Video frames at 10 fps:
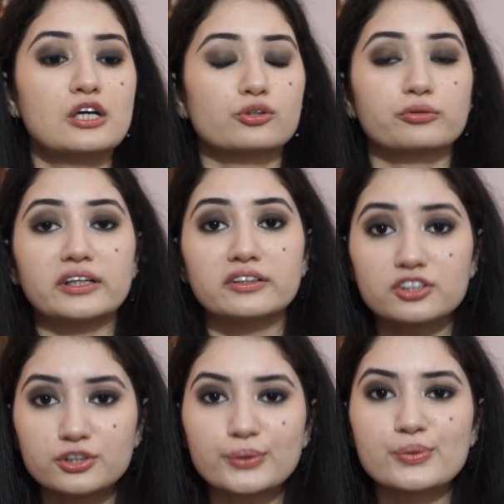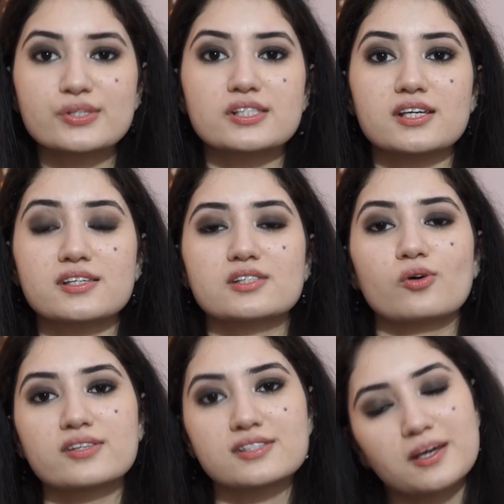to introduce this
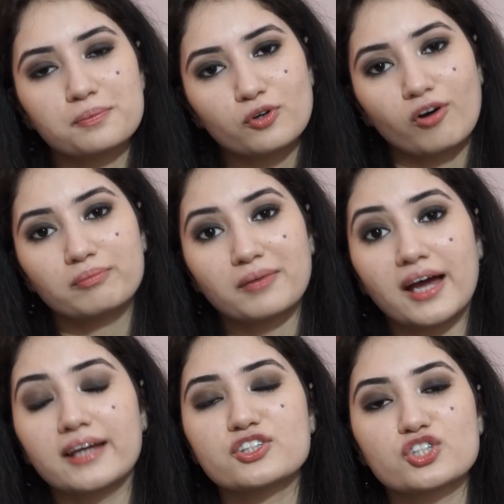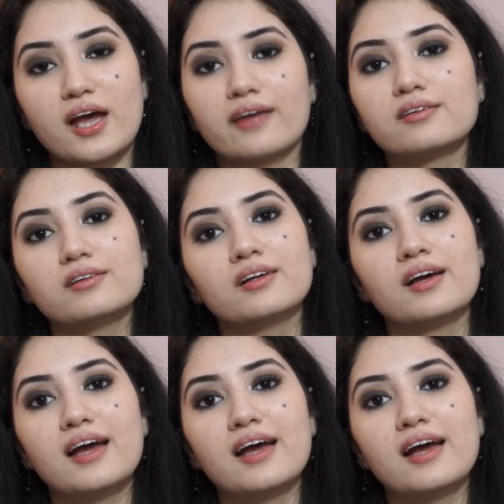concept on my channel,